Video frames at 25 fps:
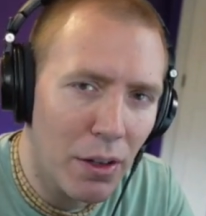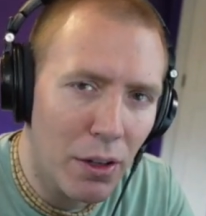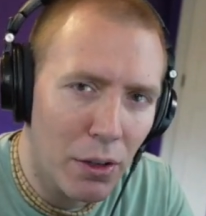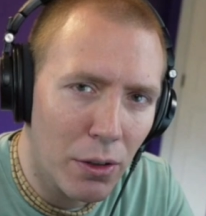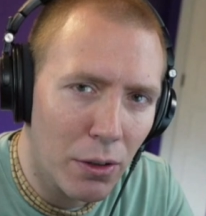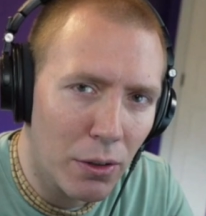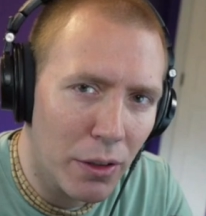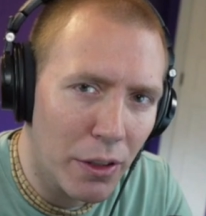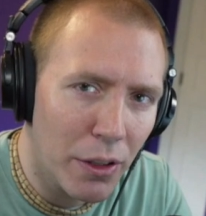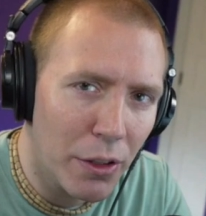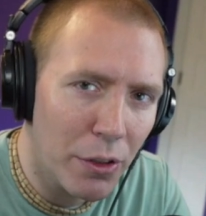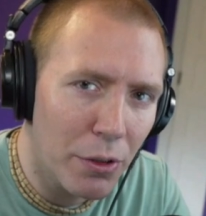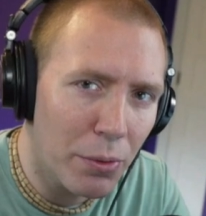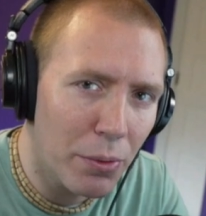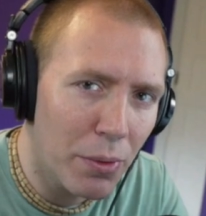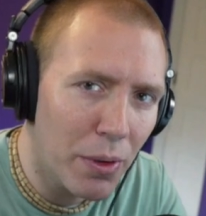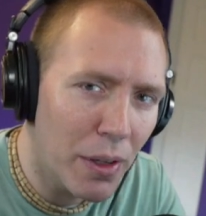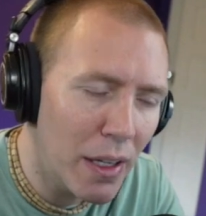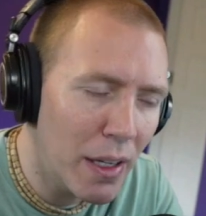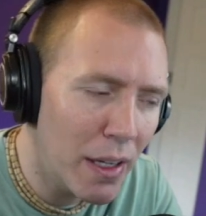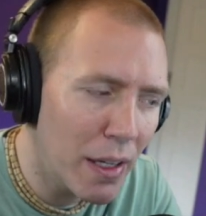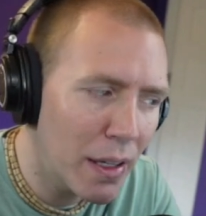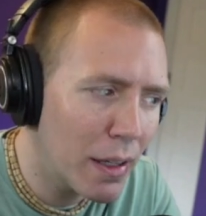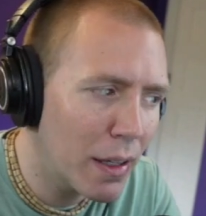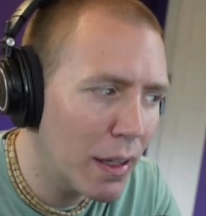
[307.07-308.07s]
utterly
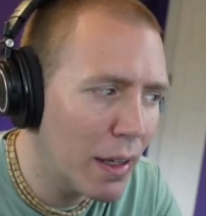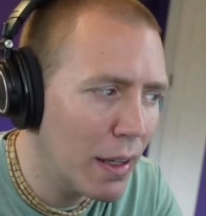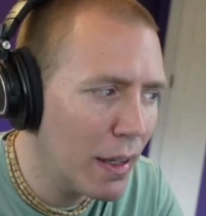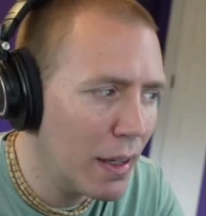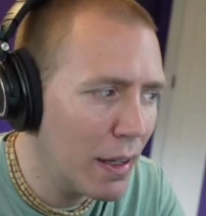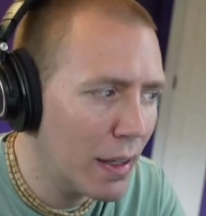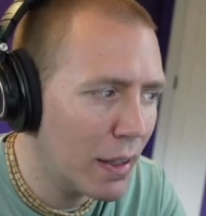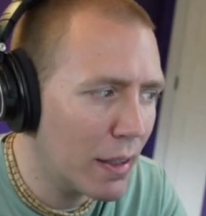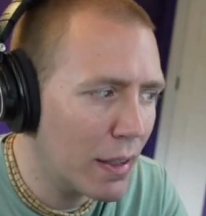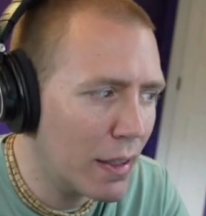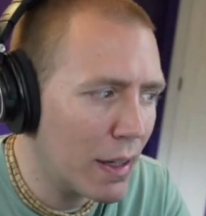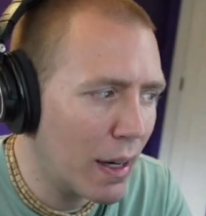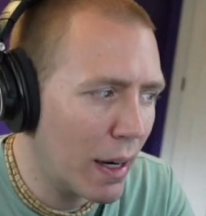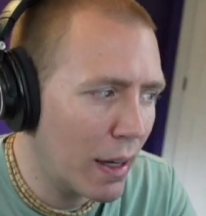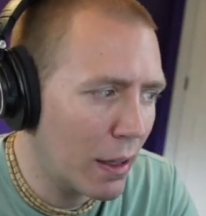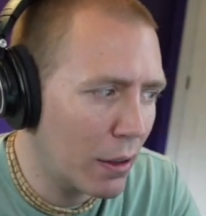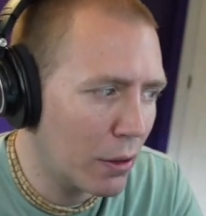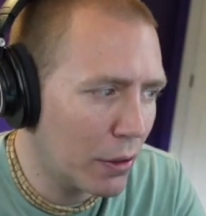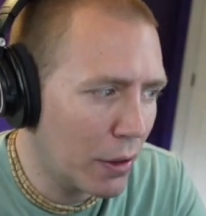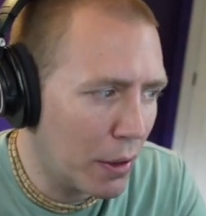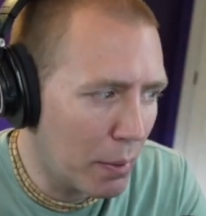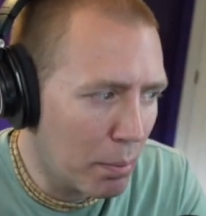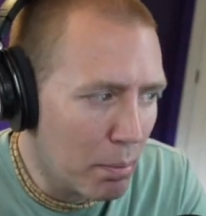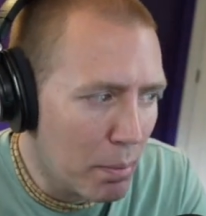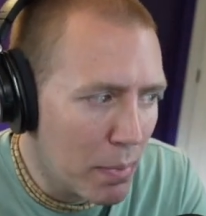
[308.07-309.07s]
unique,
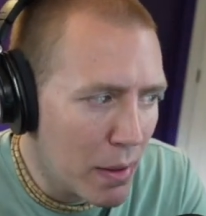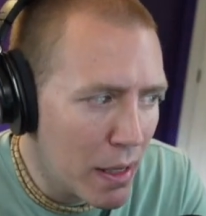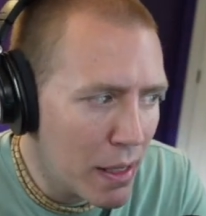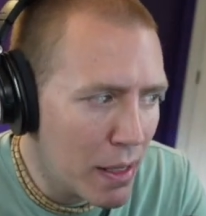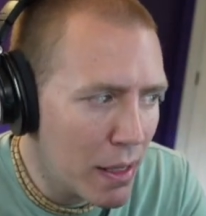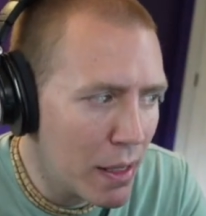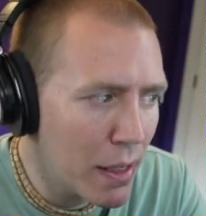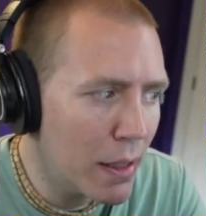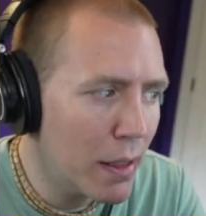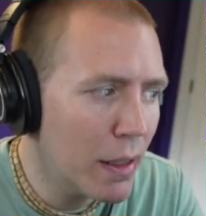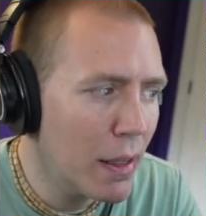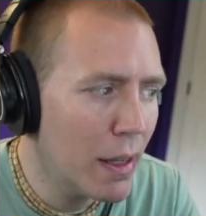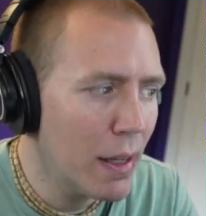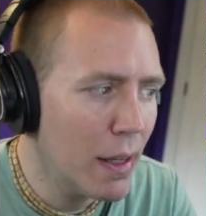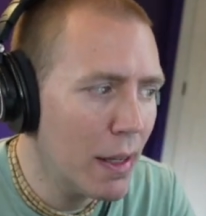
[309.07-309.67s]
entirely me,